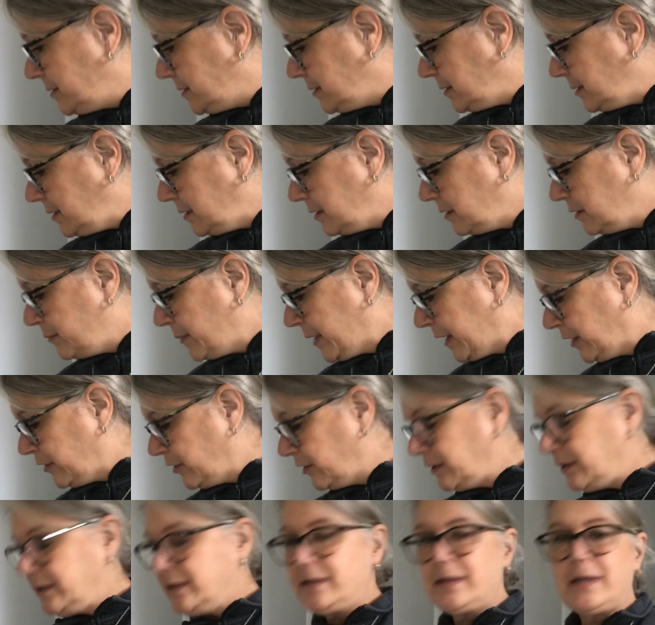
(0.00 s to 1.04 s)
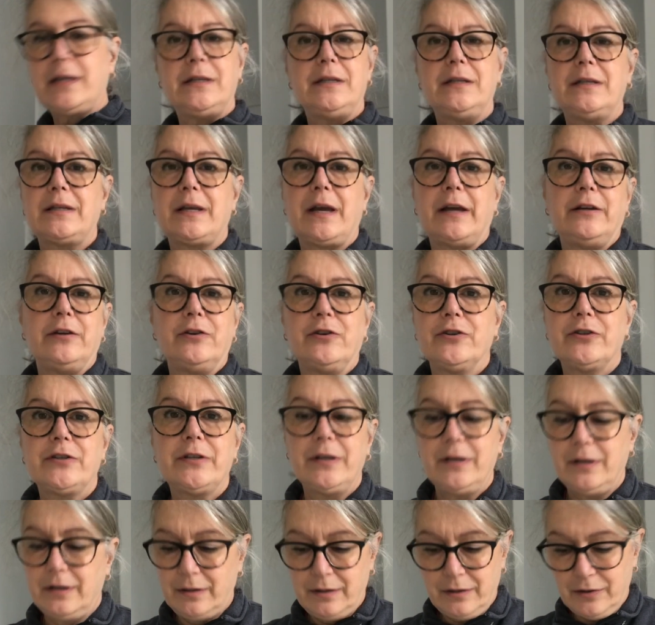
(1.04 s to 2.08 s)
Oh my goodness, the designers.
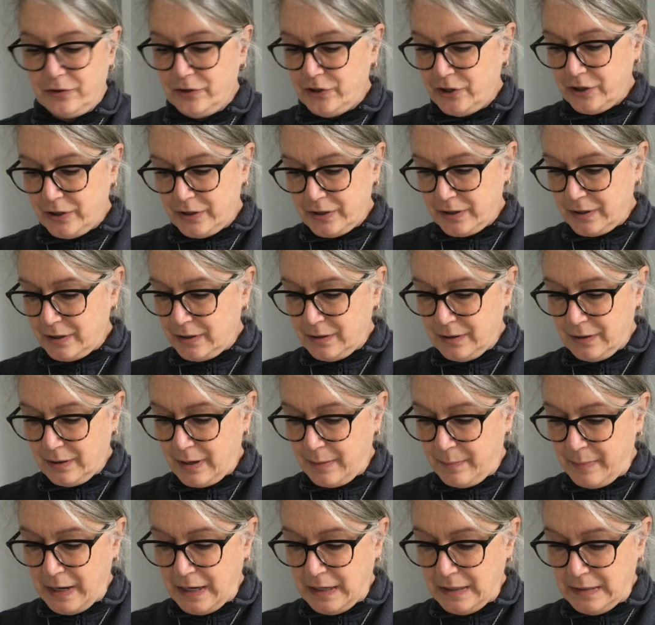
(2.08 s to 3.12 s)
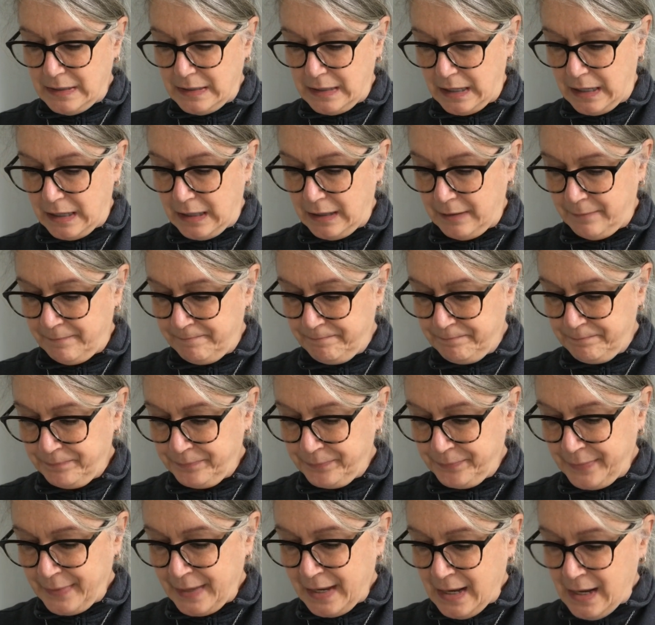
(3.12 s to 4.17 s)
They're just amazing.
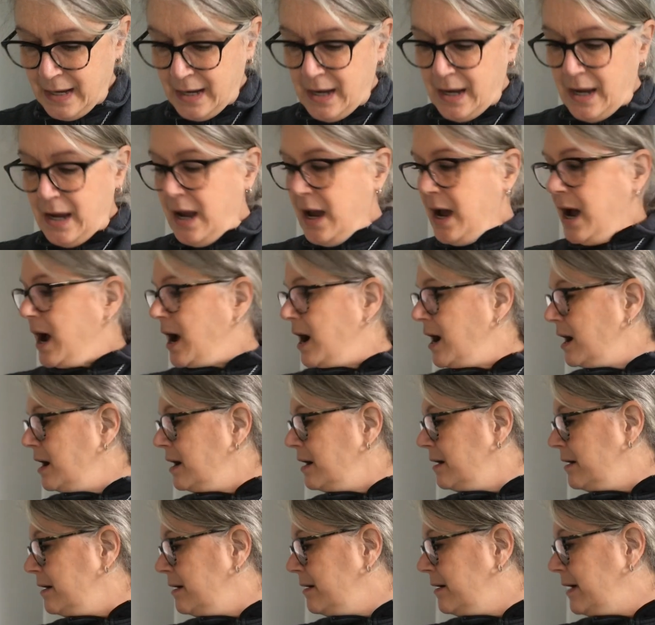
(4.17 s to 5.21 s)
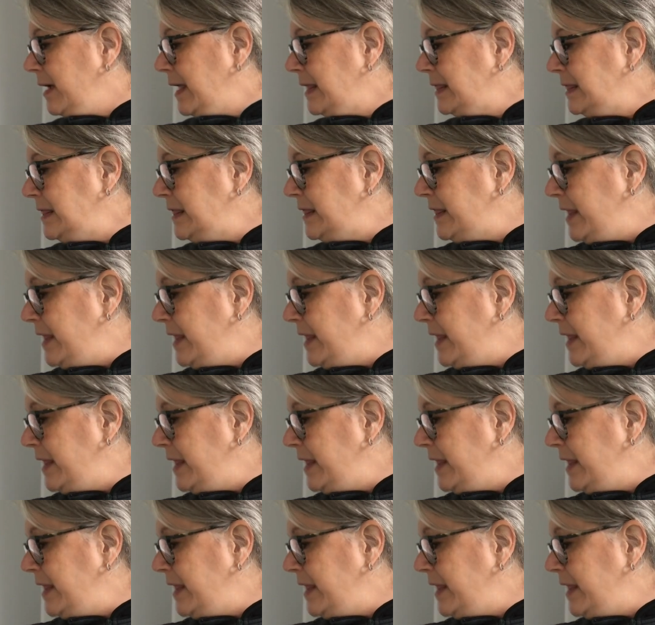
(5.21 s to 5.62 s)
And